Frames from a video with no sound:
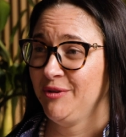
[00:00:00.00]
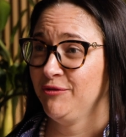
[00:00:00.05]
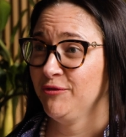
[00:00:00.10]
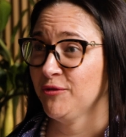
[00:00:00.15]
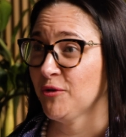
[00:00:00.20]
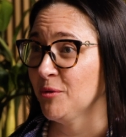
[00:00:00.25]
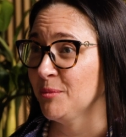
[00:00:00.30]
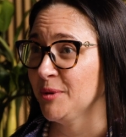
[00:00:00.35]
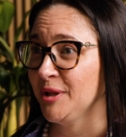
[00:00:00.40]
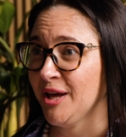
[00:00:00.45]
we
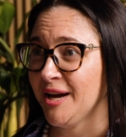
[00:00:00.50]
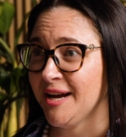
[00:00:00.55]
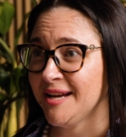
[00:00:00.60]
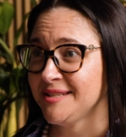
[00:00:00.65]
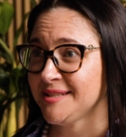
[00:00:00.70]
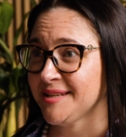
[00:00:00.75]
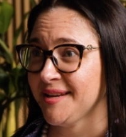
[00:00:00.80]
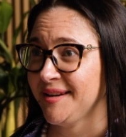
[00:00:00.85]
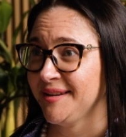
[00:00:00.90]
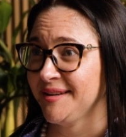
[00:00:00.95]

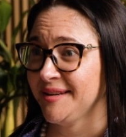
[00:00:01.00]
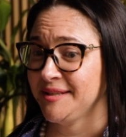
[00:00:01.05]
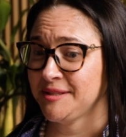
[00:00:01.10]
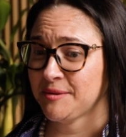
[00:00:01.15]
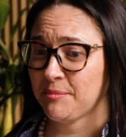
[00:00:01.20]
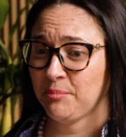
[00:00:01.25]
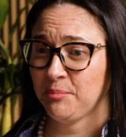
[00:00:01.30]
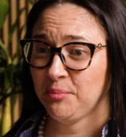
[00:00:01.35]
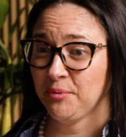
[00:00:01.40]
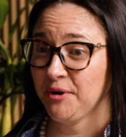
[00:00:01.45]
formalize it.
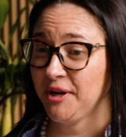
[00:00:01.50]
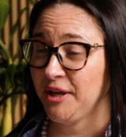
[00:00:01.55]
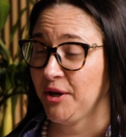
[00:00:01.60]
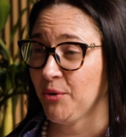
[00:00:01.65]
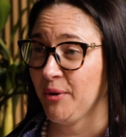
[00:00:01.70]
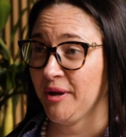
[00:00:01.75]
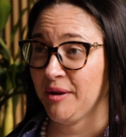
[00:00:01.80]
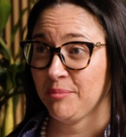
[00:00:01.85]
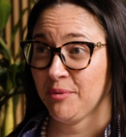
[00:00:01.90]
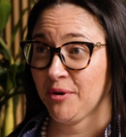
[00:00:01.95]
It's a pretty
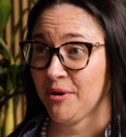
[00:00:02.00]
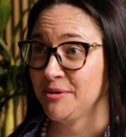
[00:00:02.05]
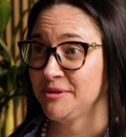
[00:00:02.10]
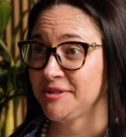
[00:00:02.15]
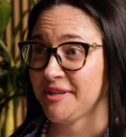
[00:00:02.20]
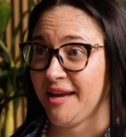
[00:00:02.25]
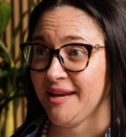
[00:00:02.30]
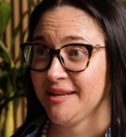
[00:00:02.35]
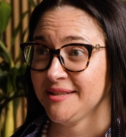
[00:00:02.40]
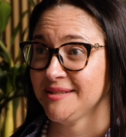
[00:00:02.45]
quick
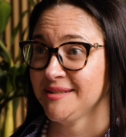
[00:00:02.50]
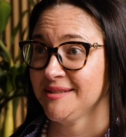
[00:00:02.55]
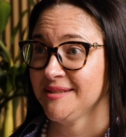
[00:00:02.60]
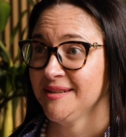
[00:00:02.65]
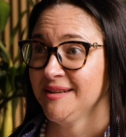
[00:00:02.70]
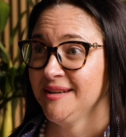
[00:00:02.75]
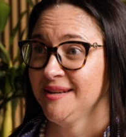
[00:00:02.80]
process.